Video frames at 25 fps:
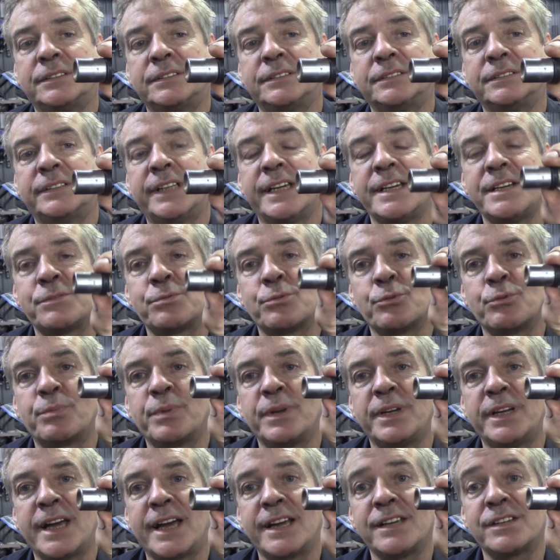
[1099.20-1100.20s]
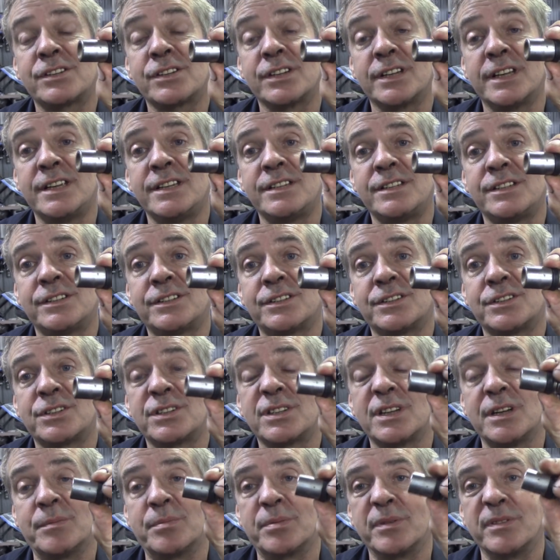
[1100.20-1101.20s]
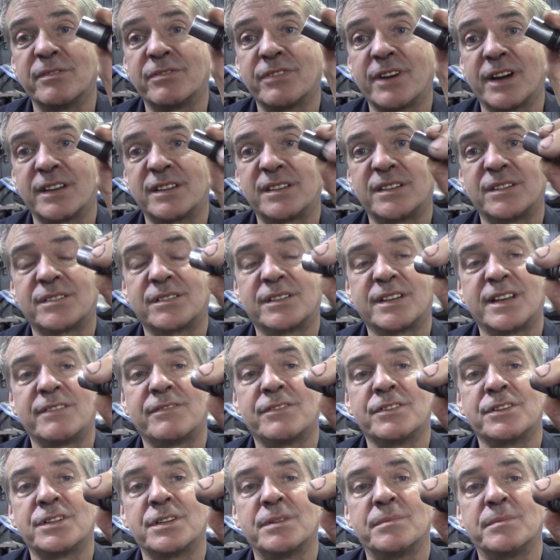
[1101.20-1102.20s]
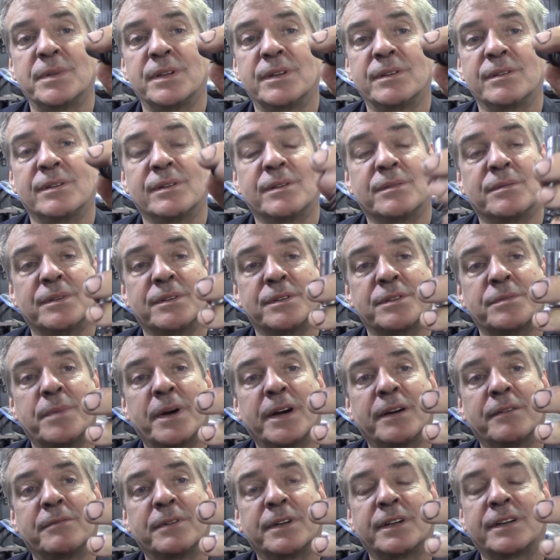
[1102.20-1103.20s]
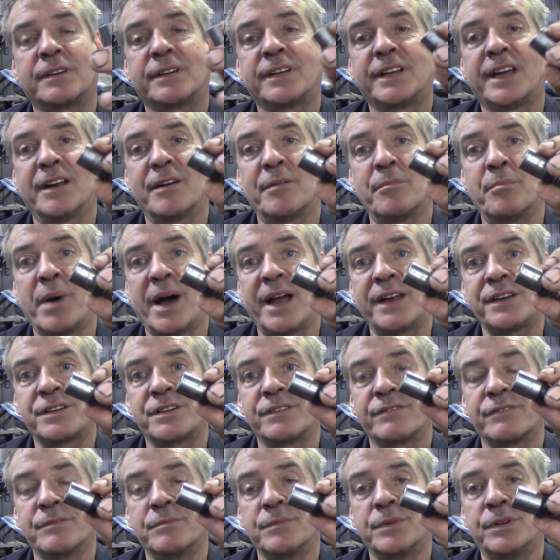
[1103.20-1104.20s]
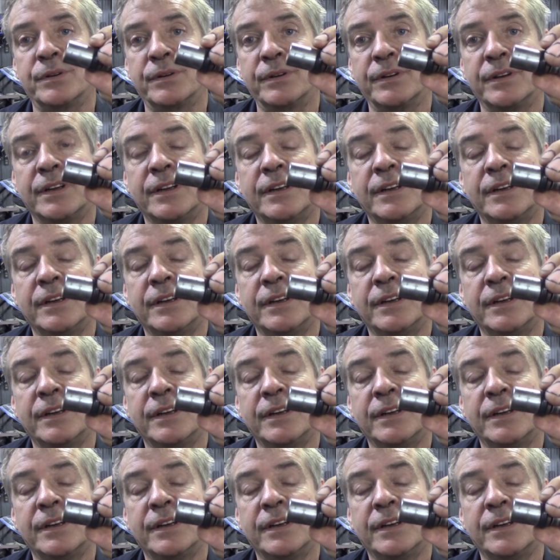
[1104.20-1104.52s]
these would be nice and easy to ship. In fact, you could even ship me the old ones back and we could get a batch of them done.